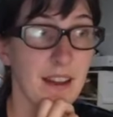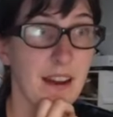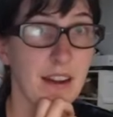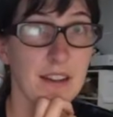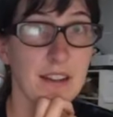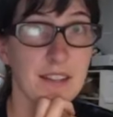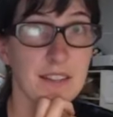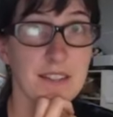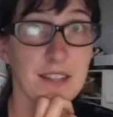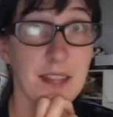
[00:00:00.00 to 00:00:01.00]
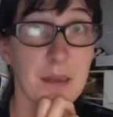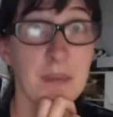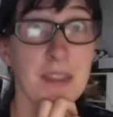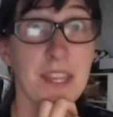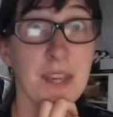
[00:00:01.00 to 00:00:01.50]
our
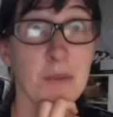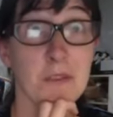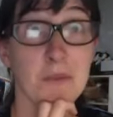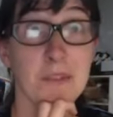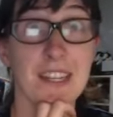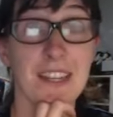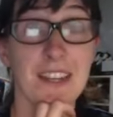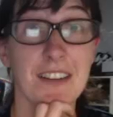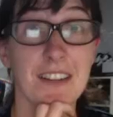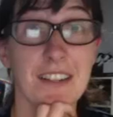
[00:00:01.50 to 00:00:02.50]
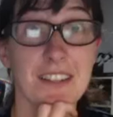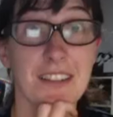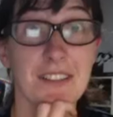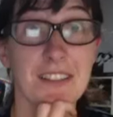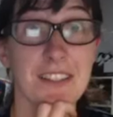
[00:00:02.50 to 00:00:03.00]
telepathy was working here at
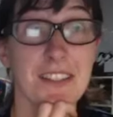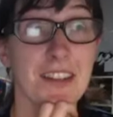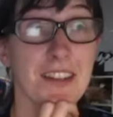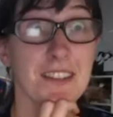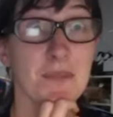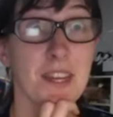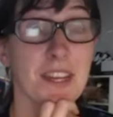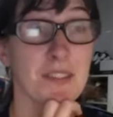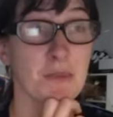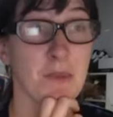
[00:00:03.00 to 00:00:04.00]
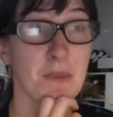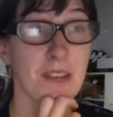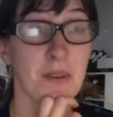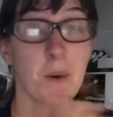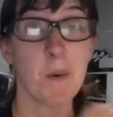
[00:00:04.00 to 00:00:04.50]
Snuffles and Tugs because we made
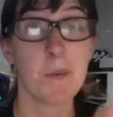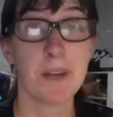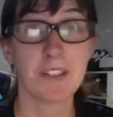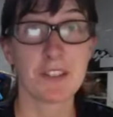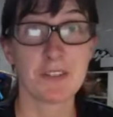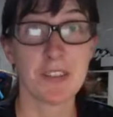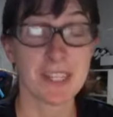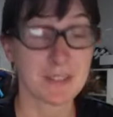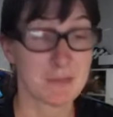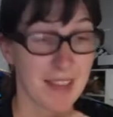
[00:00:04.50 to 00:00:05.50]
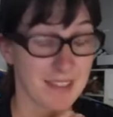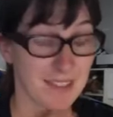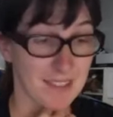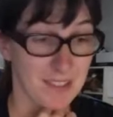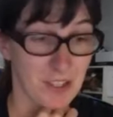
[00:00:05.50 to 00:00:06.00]
a whole bunch of face masks